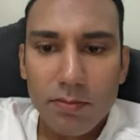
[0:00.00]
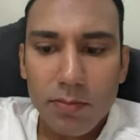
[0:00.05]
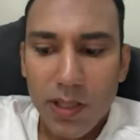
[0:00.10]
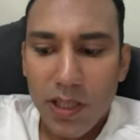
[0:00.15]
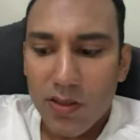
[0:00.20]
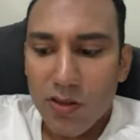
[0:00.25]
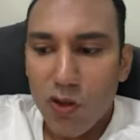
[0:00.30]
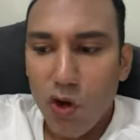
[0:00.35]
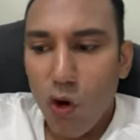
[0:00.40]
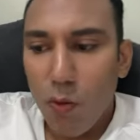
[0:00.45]

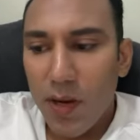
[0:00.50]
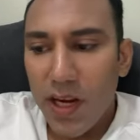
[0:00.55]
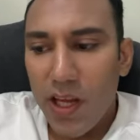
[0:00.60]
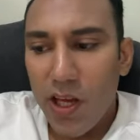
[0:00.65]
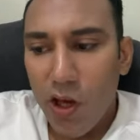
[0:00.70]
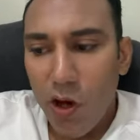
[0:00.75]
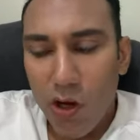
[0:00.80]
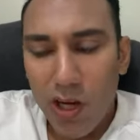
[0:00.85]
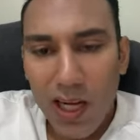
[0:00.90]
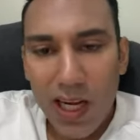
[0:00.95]
Because normally
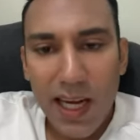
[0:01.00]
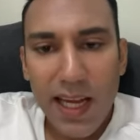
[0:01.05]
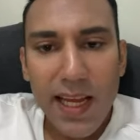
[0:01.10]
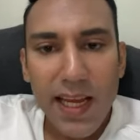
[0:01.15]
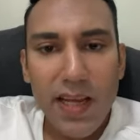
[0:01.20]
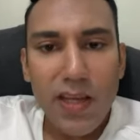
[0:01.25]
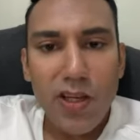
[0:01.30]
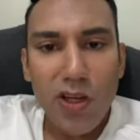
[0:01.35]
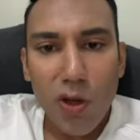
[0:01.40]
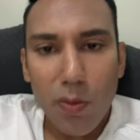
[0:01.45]
you're
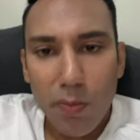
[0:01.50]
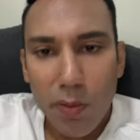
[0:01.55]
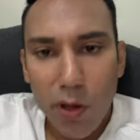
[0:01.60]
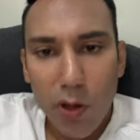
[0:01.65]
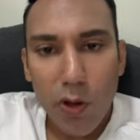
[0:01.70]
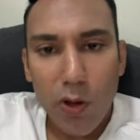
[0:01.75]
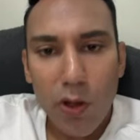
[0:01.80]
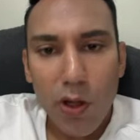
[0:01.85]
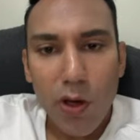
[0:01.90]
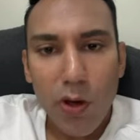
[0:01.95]
clean, you're
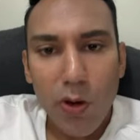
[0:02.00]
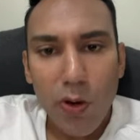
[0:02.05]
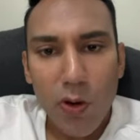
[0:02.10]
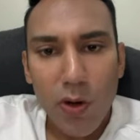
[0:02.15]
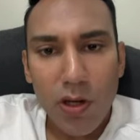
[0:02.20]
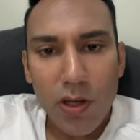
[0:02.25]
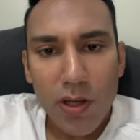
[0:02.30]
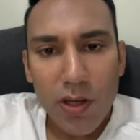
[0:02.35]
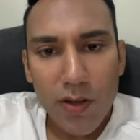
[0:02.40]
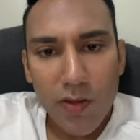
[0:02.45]
pure,
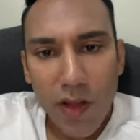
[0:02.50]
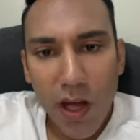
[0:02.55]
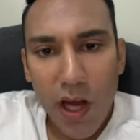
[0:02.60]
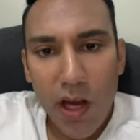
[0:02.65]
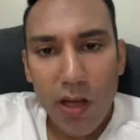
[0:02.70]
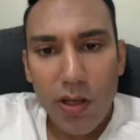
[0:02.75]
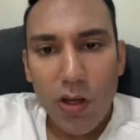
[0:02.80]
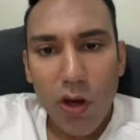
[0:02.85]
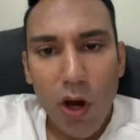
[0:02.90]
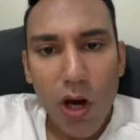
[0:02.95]

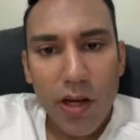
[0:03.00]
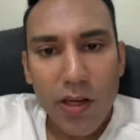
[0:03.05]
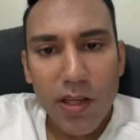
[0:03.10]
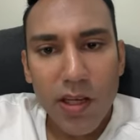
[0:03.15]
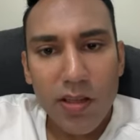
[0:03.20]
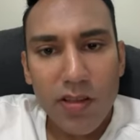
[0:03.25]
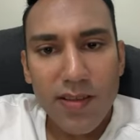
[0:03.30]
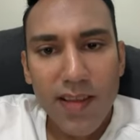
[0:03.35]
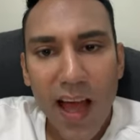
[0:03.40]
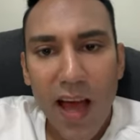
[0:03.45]
you're
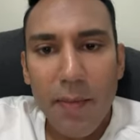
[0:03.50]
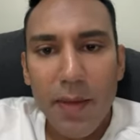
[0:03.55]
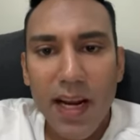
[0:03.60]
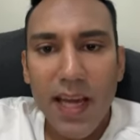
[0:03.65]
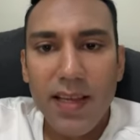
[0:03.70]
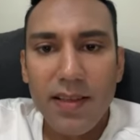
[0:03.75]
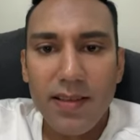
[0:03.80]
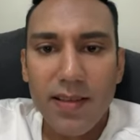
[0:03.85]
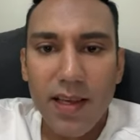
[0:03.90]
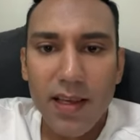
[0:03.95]

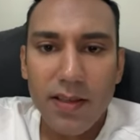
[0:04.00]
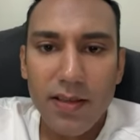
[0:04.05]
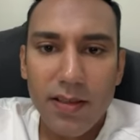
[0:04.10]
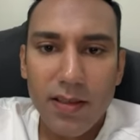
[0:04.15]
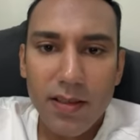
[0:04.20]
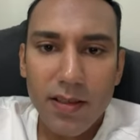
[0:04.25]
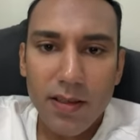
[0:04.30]
uncontaminated.